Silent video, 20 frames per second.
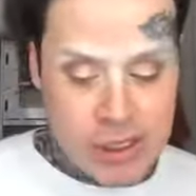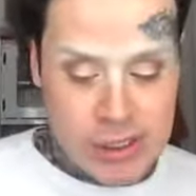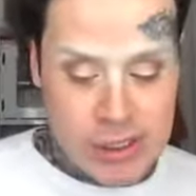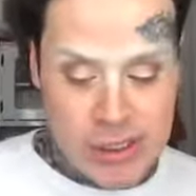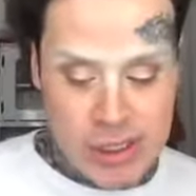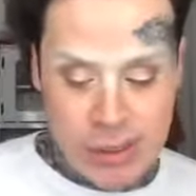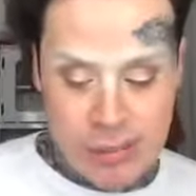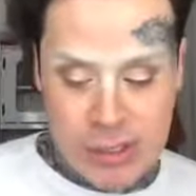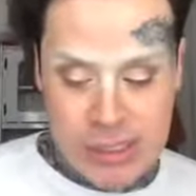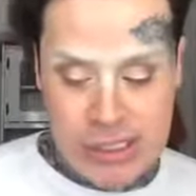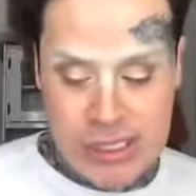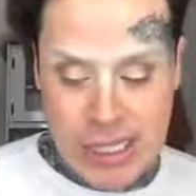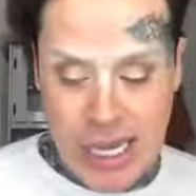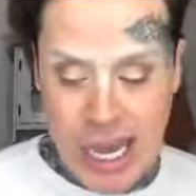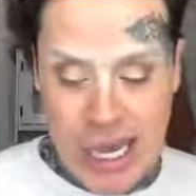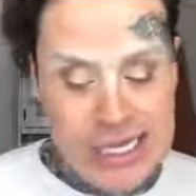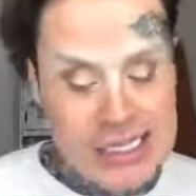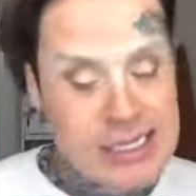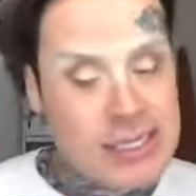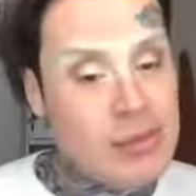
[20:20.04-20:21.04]
some is
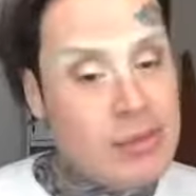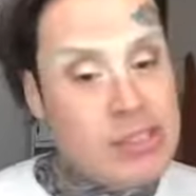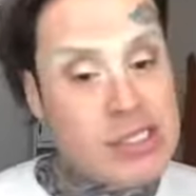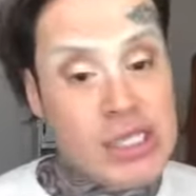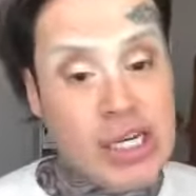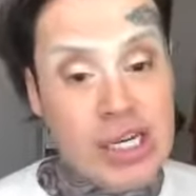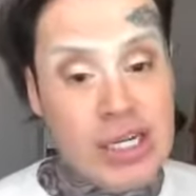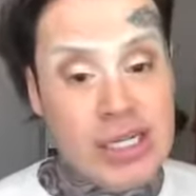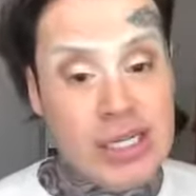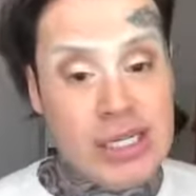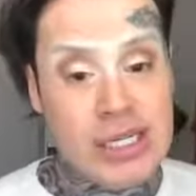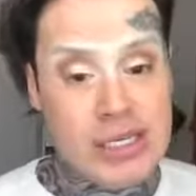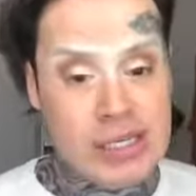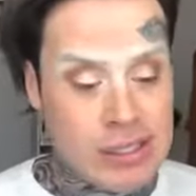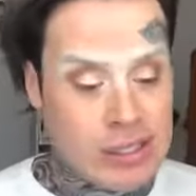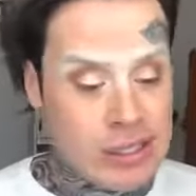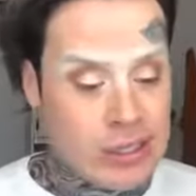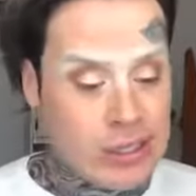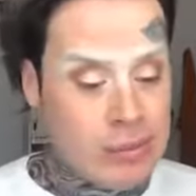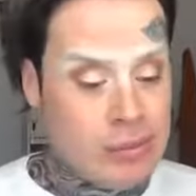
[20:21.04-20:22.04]
nice, some is ugly.
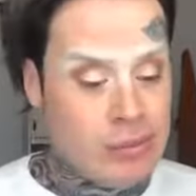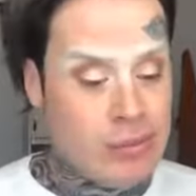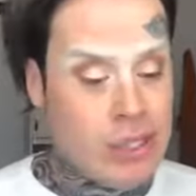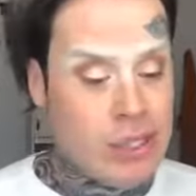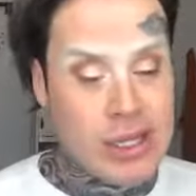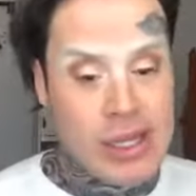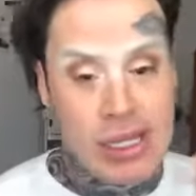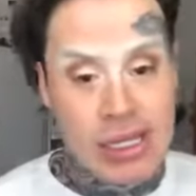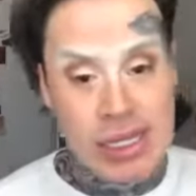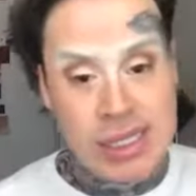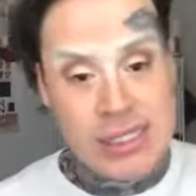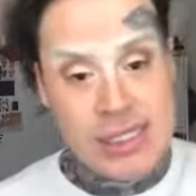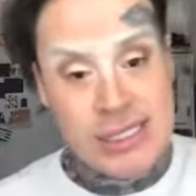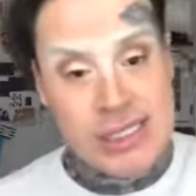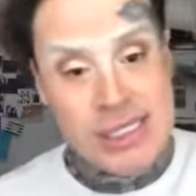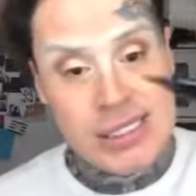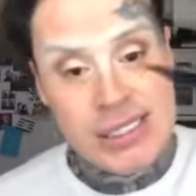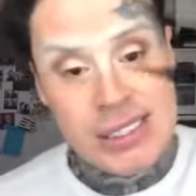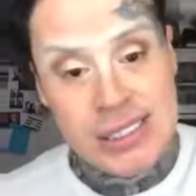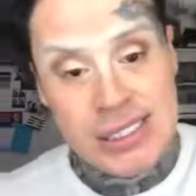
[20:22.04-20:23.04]
But this
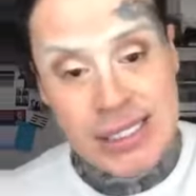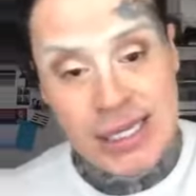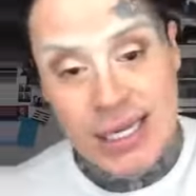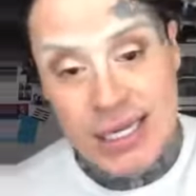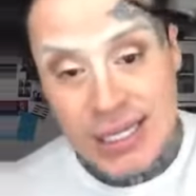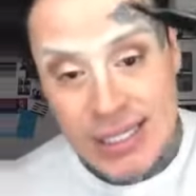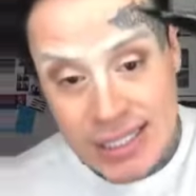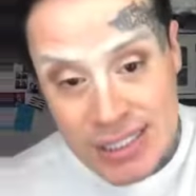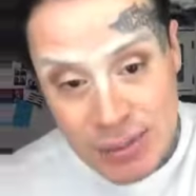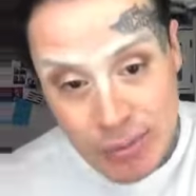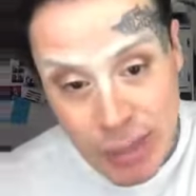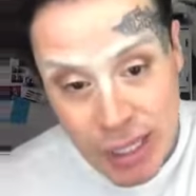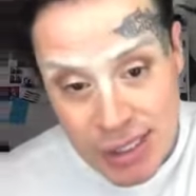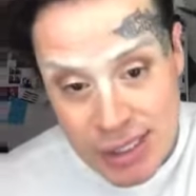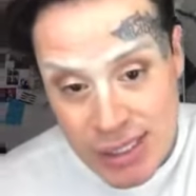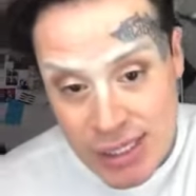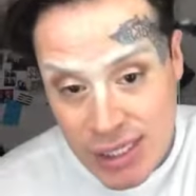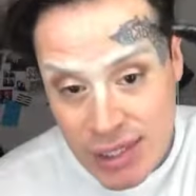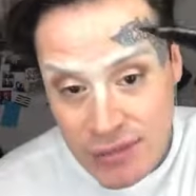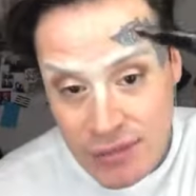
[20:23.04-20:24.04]
is
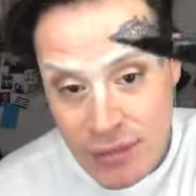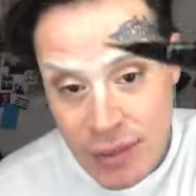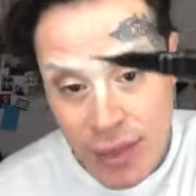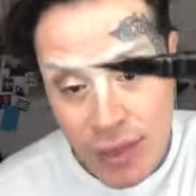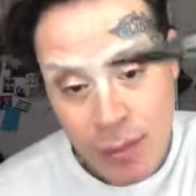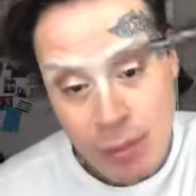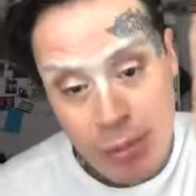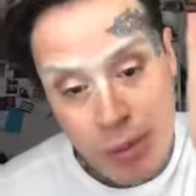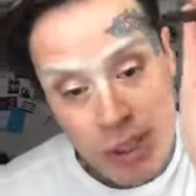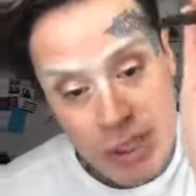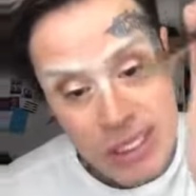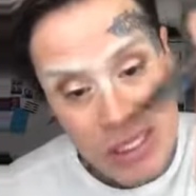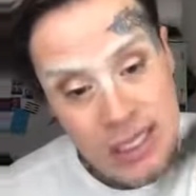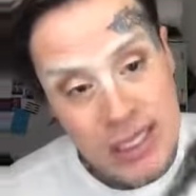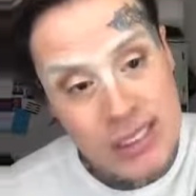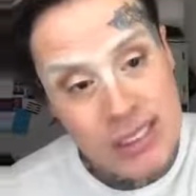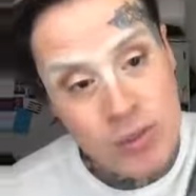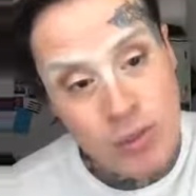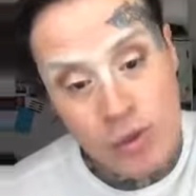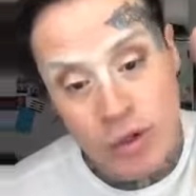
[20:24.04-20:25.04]
inexpensive, but
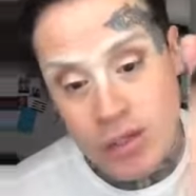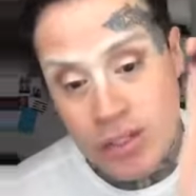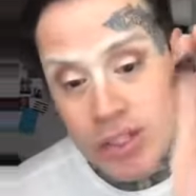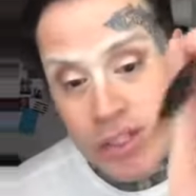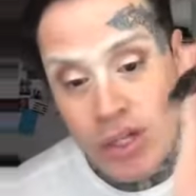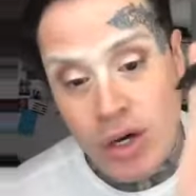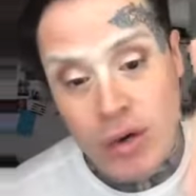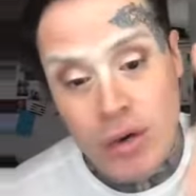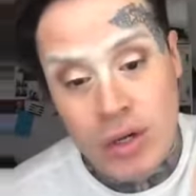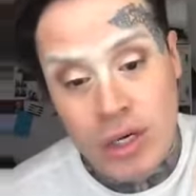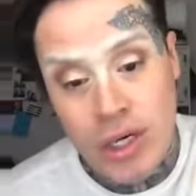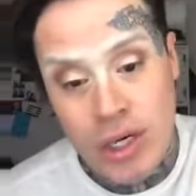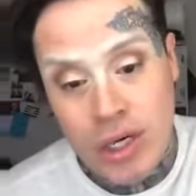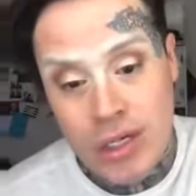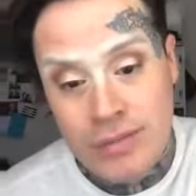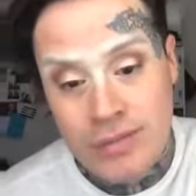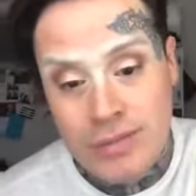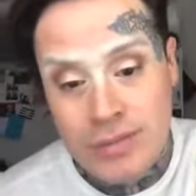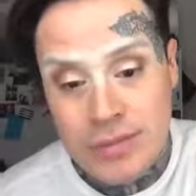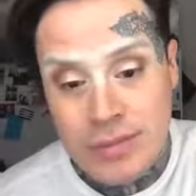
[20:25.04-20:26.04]
this works so
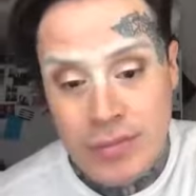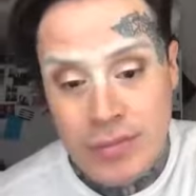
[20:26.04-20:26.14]
good.